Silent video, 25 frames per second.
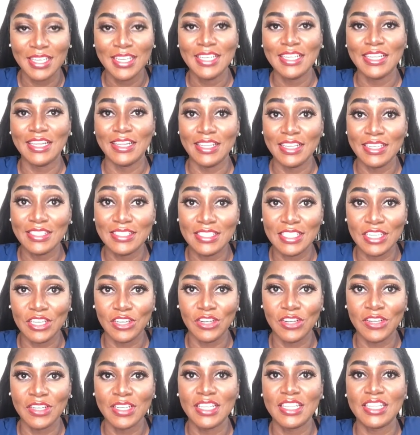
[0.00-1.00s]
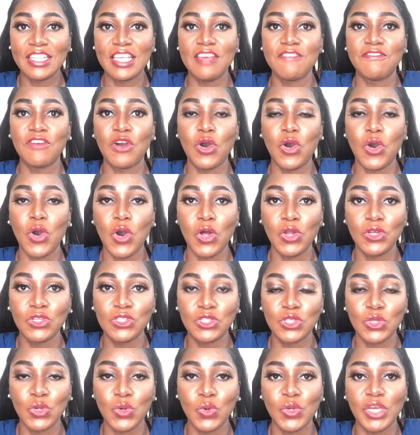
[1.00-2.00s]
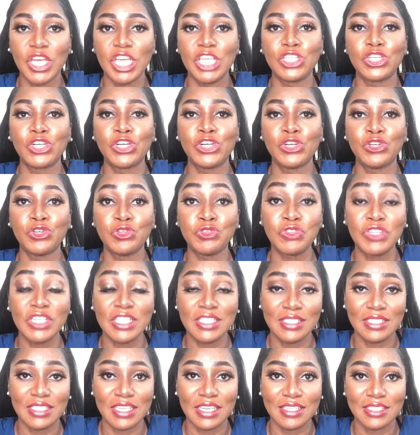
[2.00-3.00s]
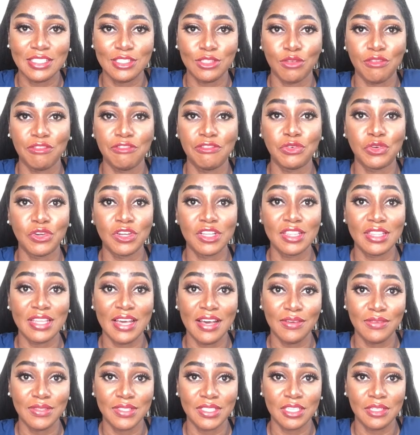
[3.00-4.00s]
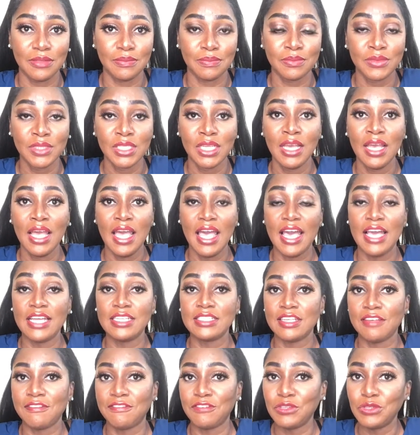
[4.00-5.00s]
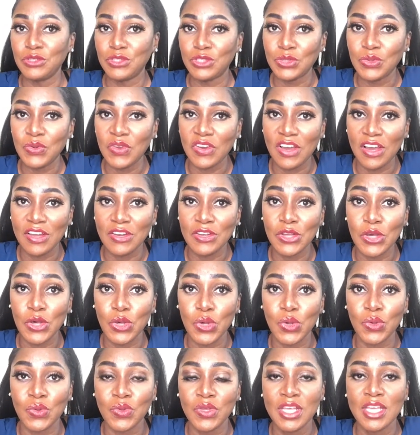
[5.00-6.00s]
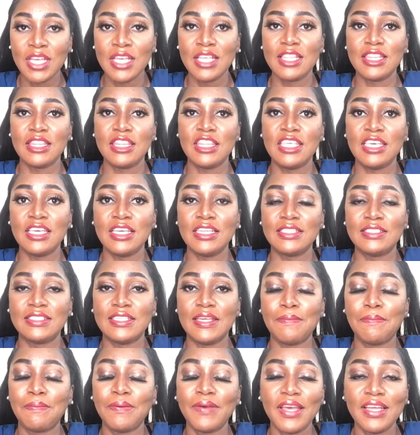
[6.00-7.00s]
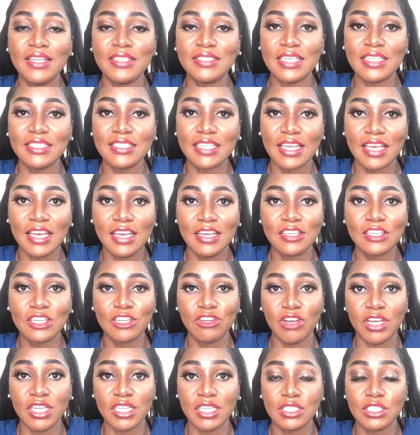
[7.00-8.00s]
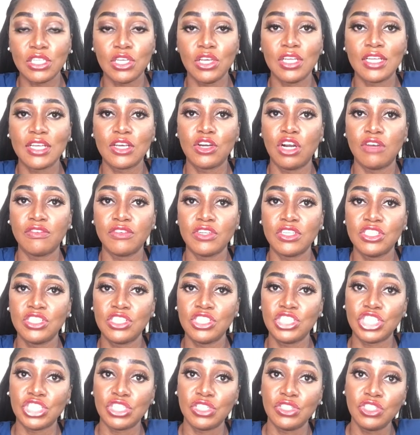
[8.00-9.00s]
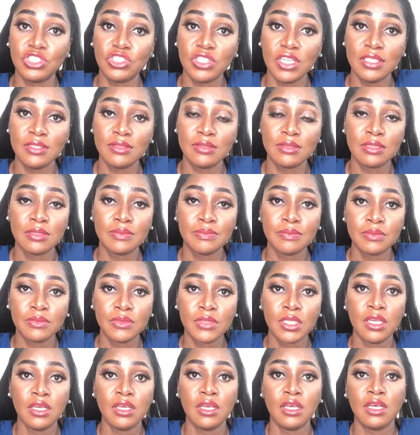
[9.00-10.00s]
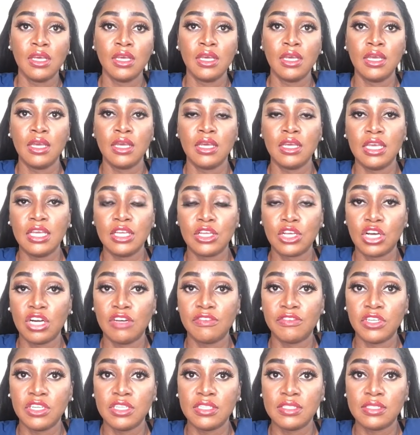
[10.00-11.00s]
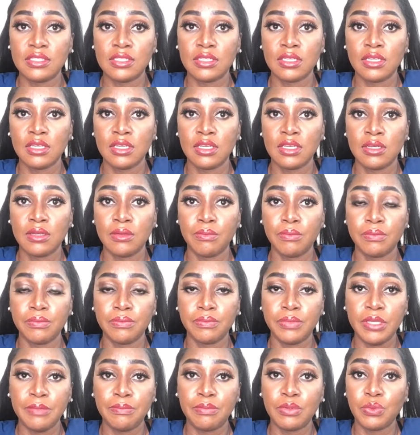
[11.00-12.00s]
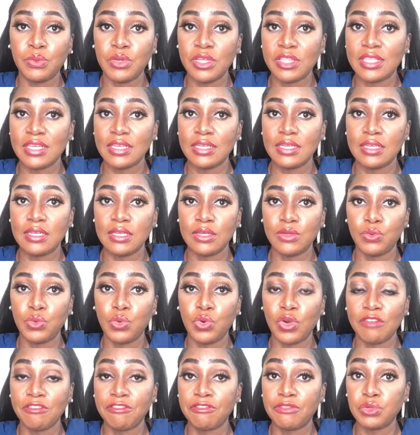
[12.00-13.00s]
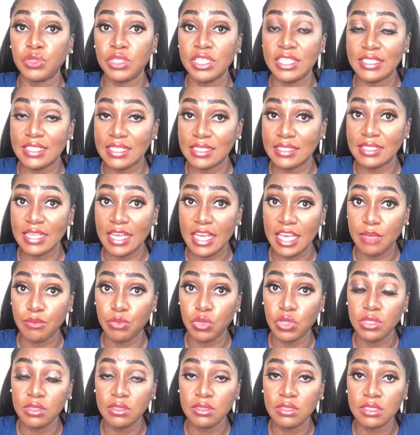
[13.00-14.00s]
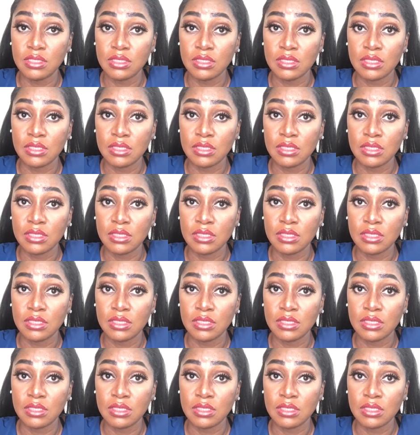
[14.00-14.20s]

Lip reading: This year, they've also increased it to $4,000. And if you do not know, the dependent care credit, it covers children, it covers people who are fully disabled.